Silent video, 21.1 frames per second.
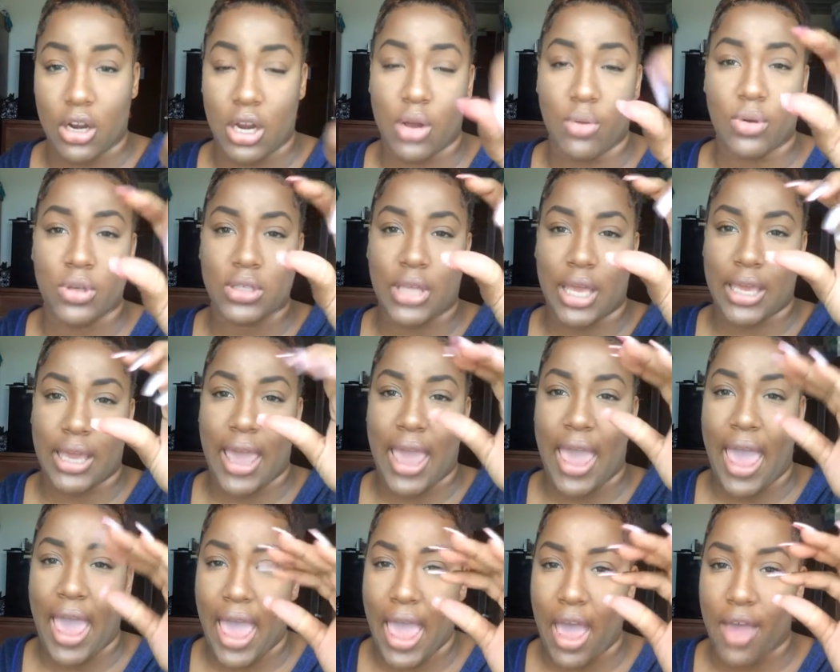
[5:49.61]
It was like
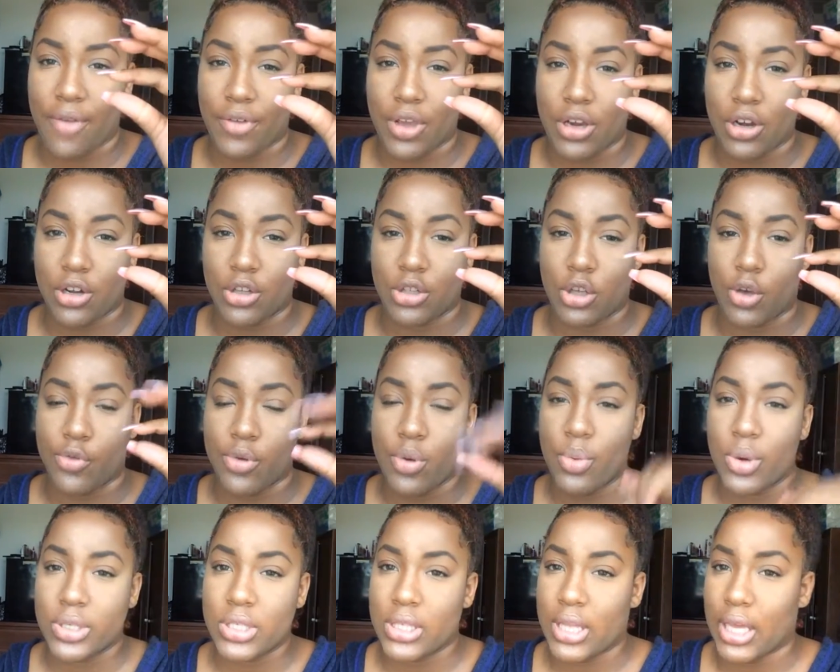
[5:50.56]
half in there. So if he
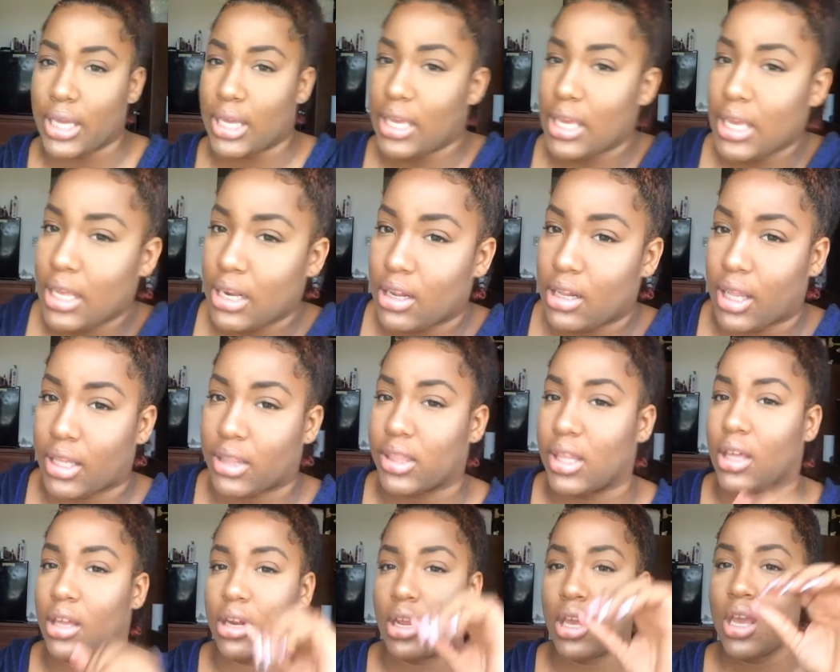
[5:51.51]
was to like hit it, like
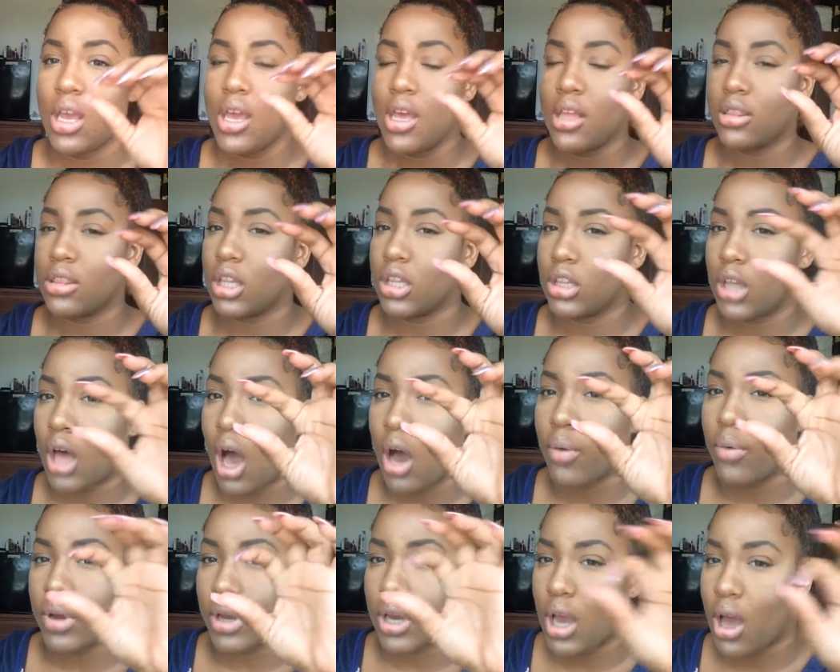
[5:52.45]
the
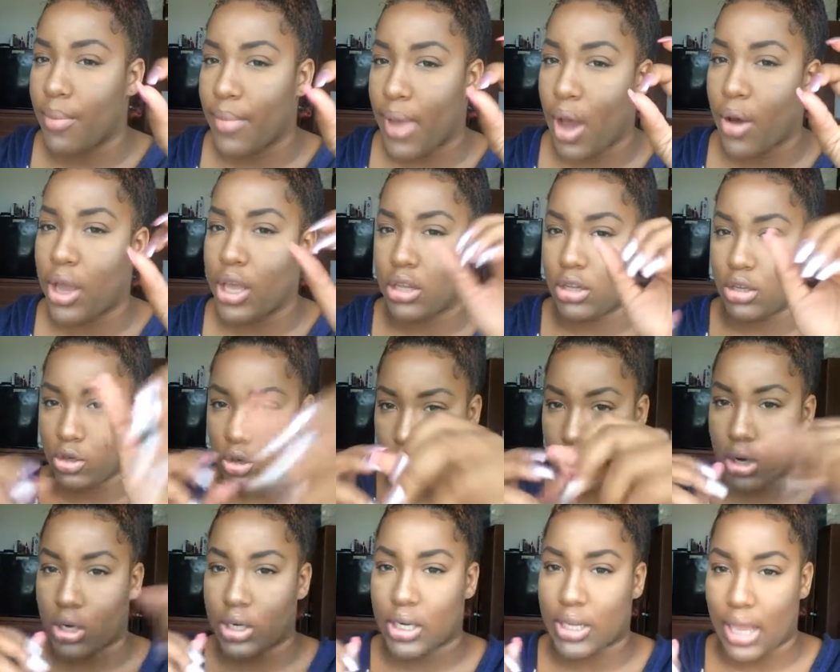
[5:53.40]
lock would come out and
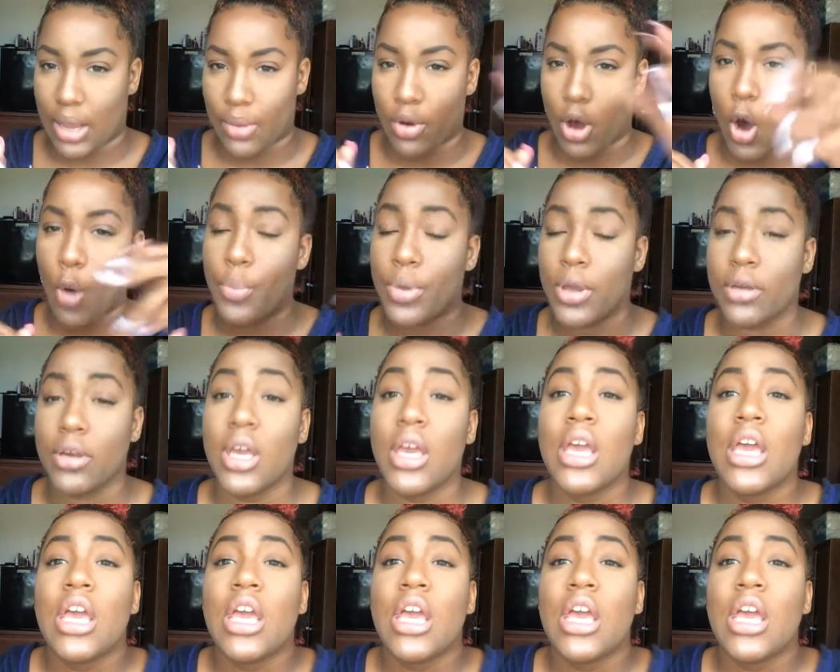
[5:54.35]
the gate would open.